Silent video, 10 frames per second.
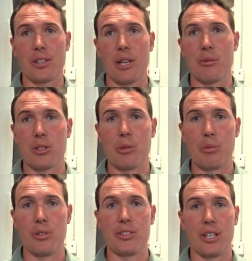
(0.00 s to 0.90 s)
chemical
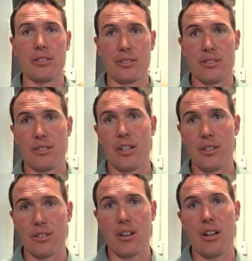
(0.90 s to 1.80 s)
proof shelters,
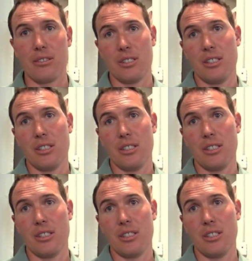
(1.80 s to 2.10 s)
underground.